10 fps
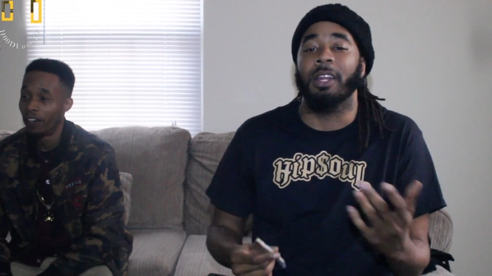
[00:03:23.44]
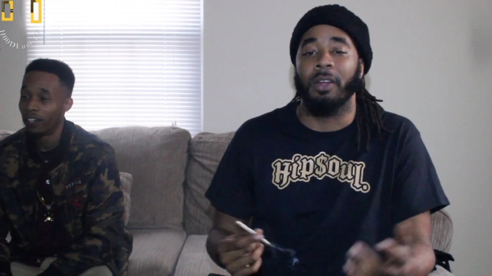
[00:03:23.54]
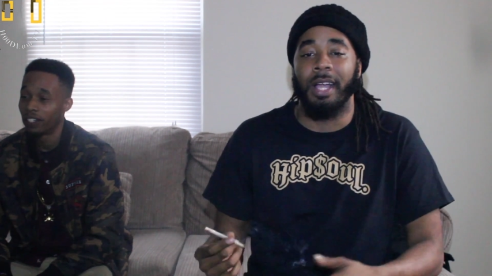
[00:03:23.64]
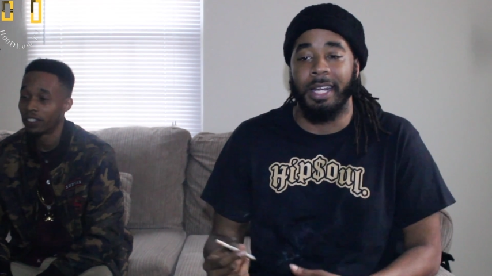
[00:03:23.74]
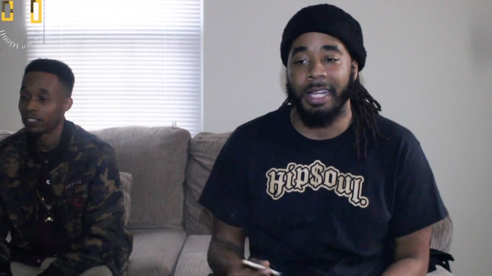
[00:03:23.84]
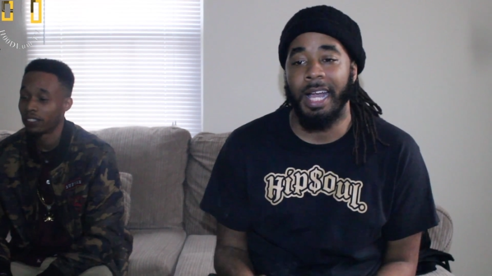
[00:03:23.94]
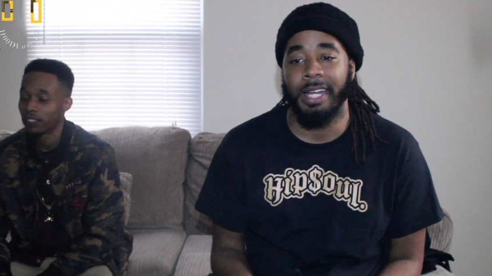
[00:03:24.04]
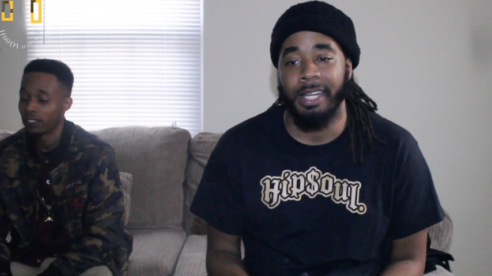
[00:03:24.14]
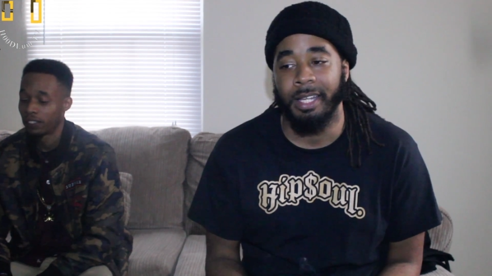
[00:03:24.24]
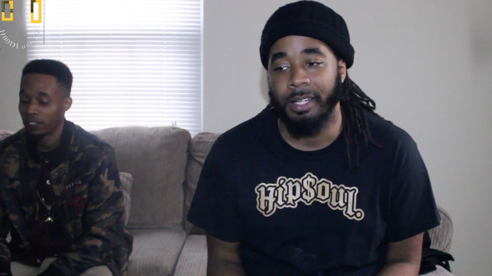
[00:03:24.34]
Speaker 1: learn how to
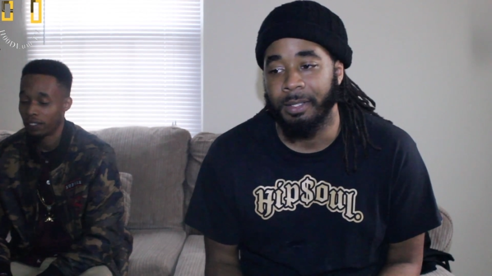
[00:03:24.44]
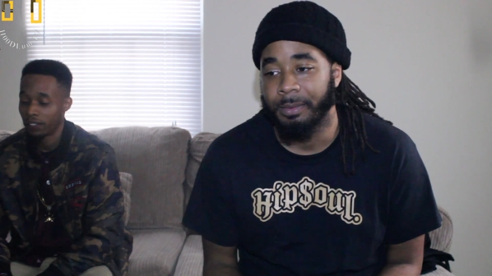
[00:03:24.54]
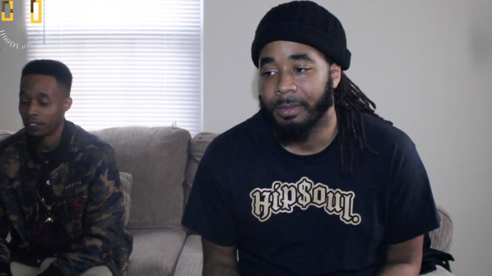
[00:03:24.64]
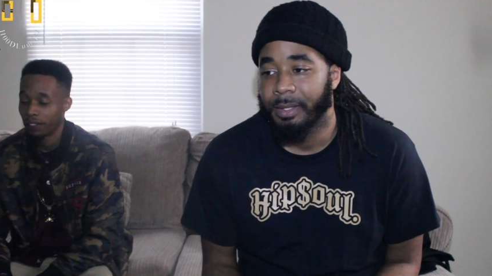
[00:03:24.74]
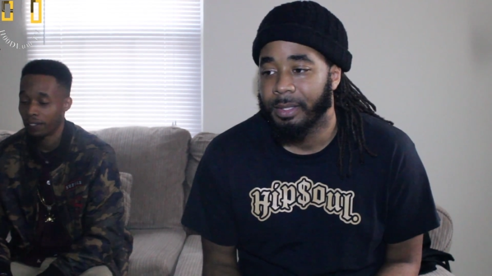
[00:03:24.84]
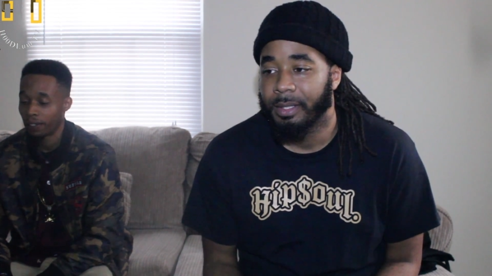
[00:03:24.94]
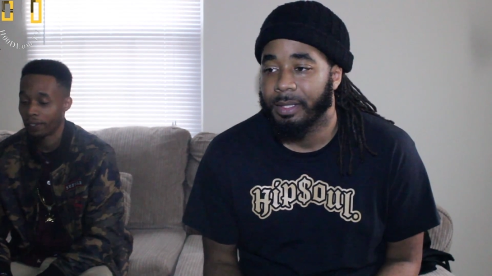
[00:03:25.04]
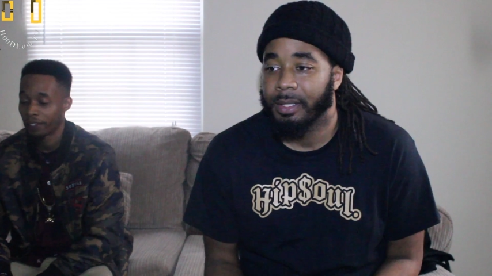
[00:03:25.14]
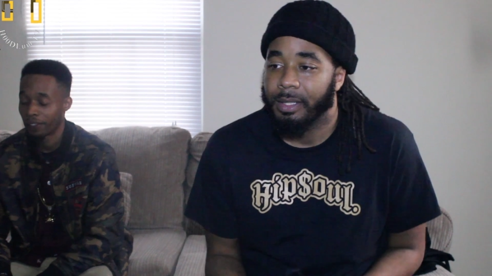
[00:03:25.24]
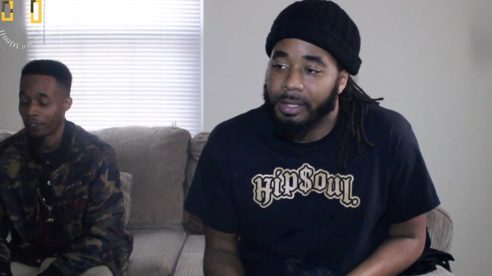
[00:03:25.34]
goddamn
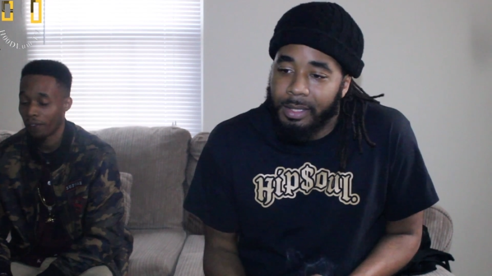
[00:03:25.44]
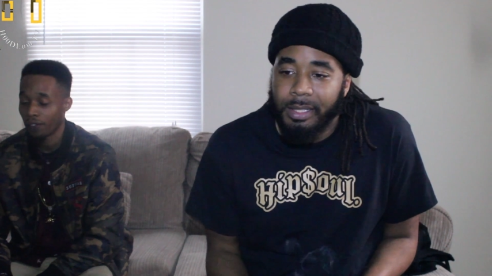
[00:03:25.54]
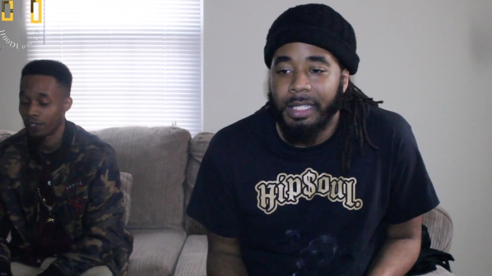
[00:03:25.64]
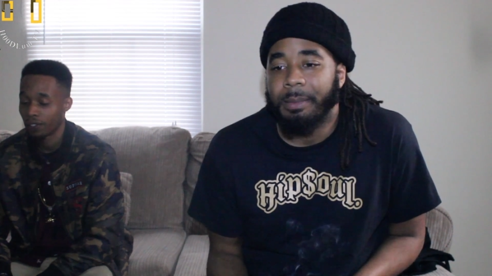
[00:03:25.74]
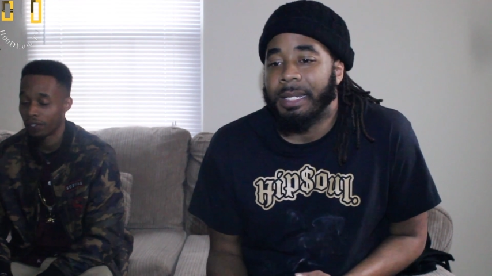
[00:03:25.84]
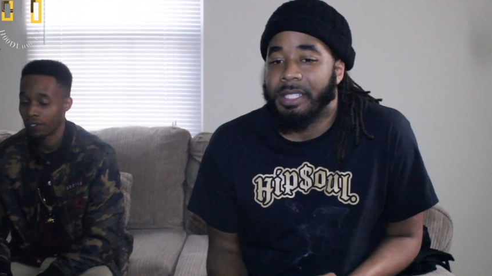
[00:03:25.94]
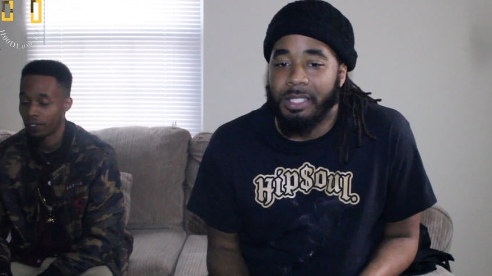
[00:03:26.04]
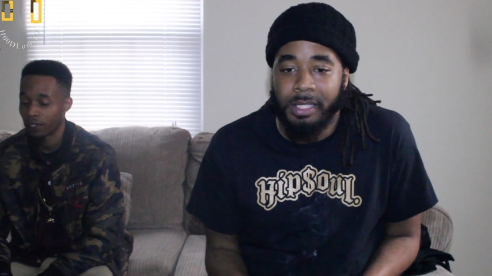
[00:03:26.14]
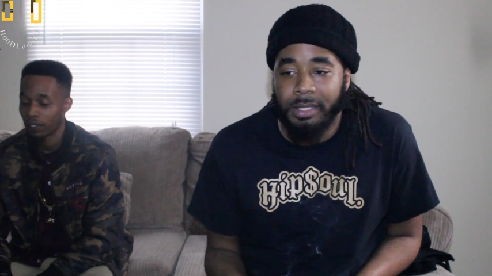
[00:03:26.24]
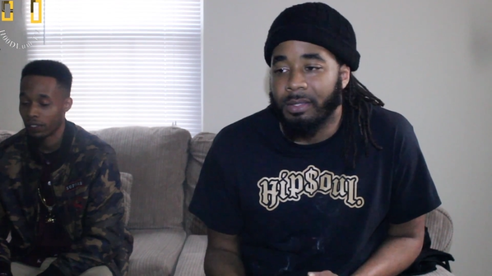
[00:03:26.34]
keep that
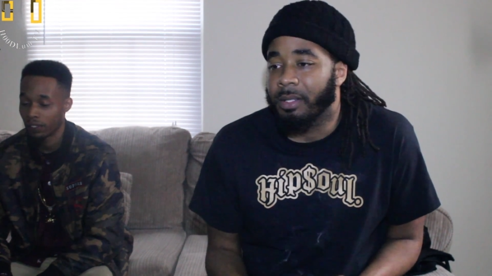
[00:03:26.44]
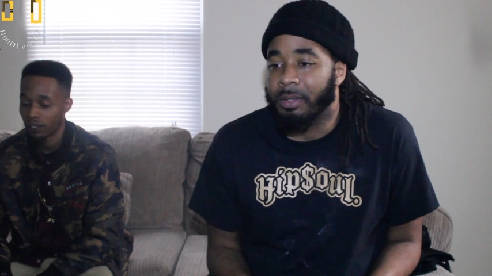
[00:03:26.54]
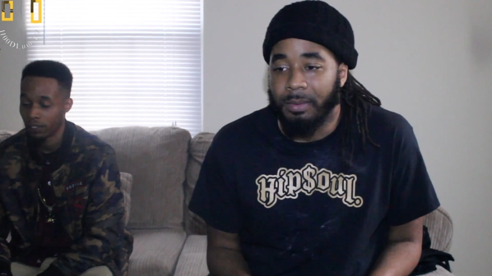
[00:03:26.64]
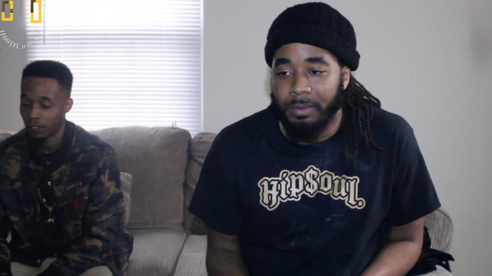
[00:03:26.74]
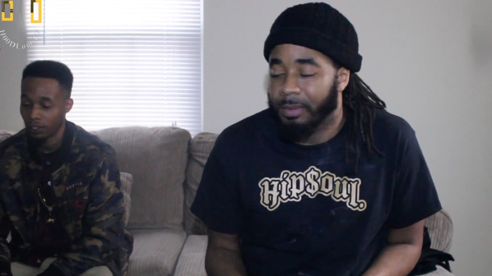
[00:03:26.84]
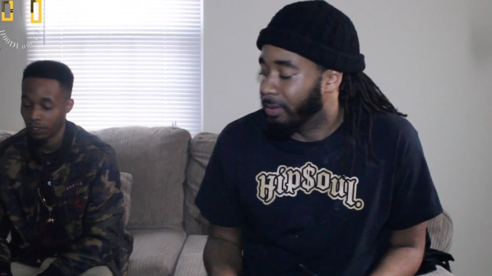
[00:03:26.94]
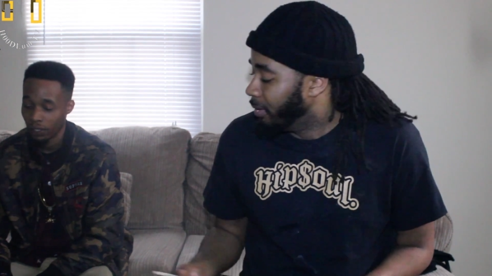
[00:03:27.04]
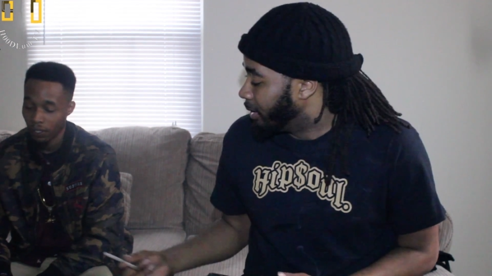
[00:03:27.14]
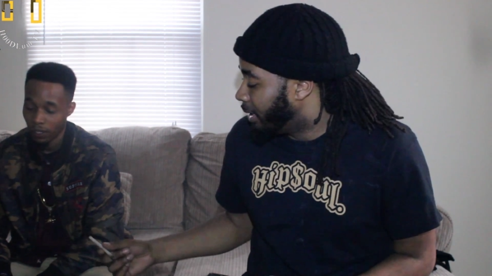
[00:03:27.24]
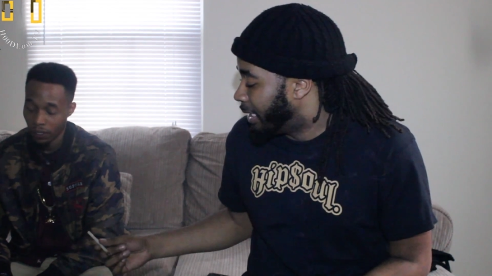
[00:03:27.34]
shit, you know,
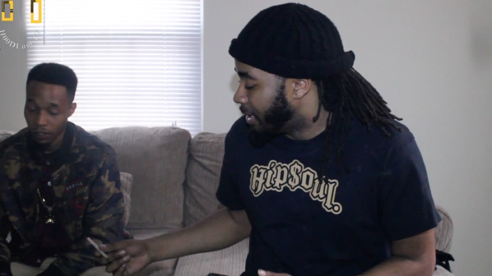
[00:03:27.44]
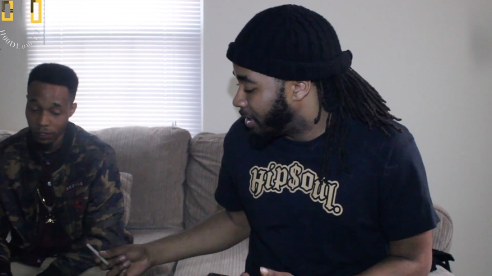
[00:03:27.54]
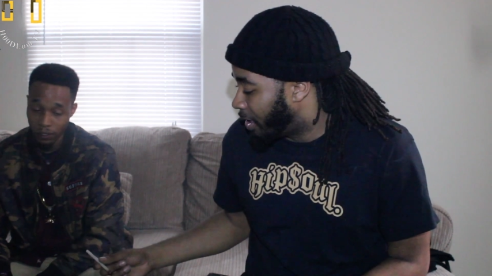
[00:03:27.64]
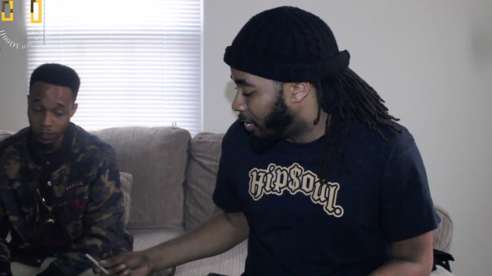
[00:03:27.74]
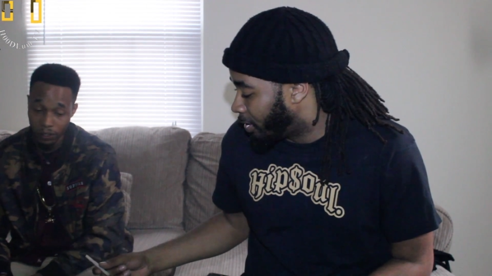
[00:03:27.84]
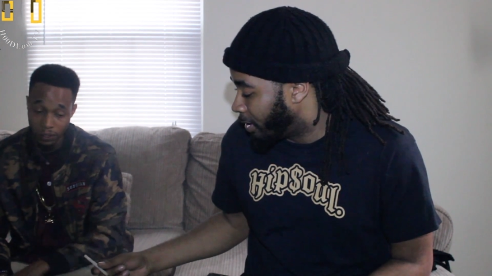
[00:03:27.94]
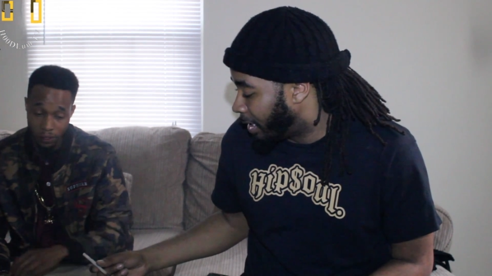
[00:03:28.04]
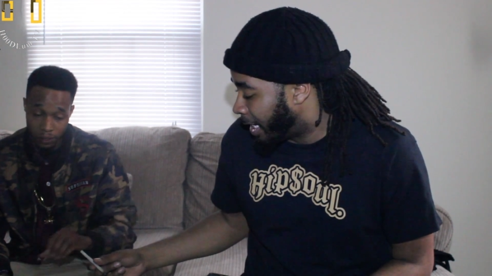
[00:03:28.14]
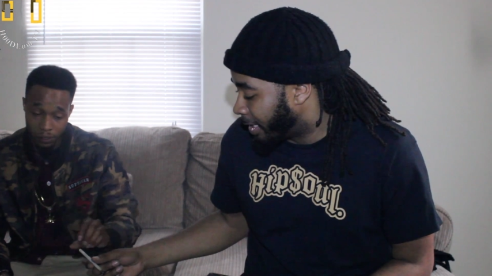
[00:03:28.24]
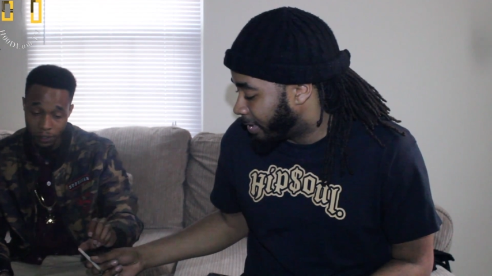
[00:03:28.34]
keep that shit in order.
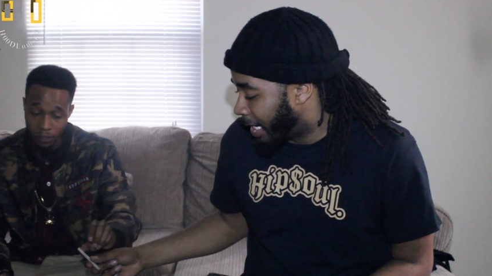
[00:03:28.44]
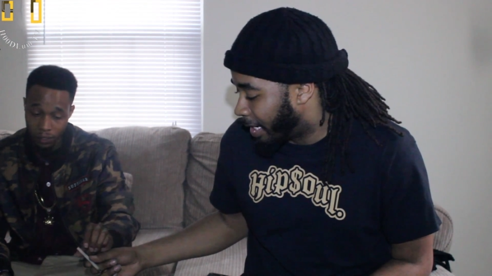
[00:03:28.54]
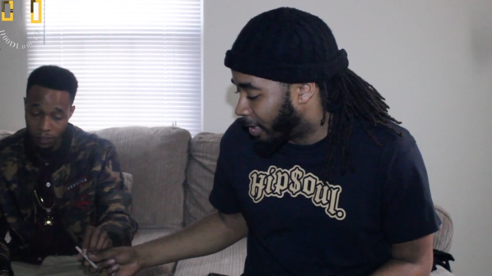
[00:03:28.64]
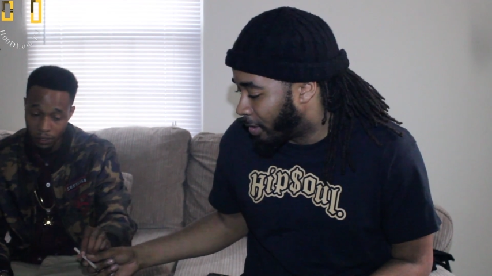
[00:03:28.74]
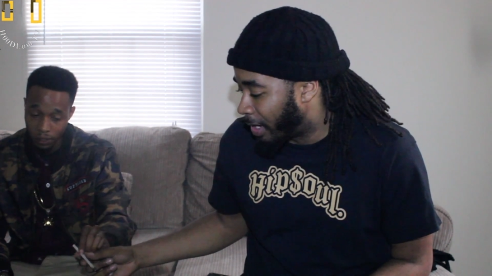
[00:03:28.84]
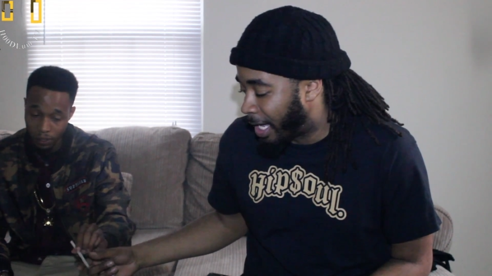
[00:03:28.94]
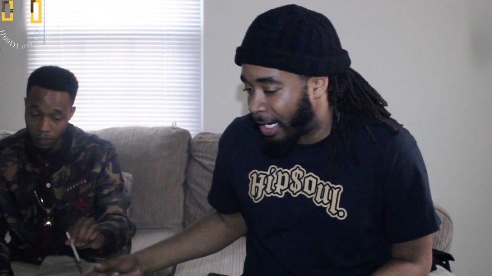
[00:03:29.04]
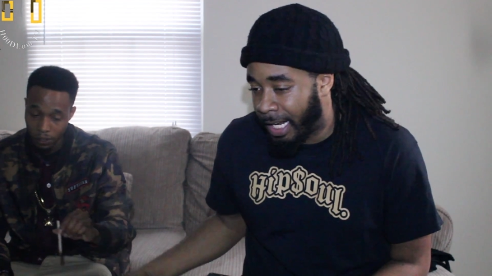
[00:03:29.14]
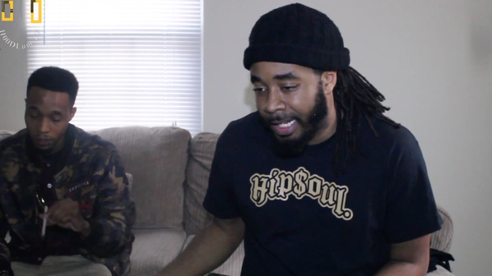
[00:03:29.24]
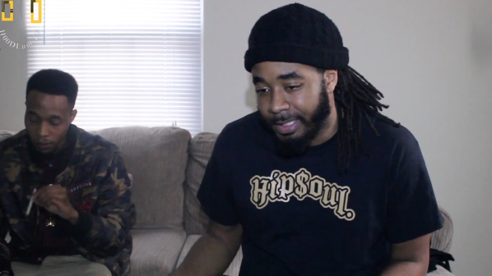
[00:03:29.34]
Like I had to learn how to
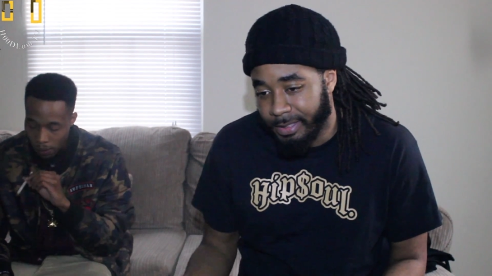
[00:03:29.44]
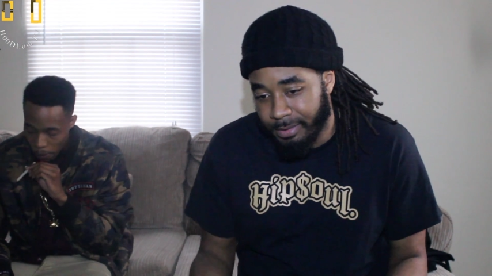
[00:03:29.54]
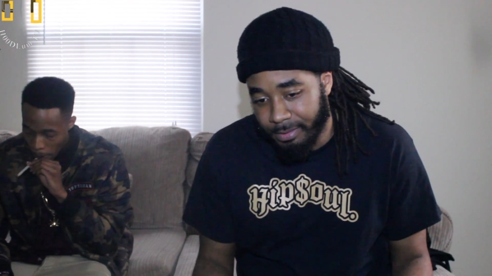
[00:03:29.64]
like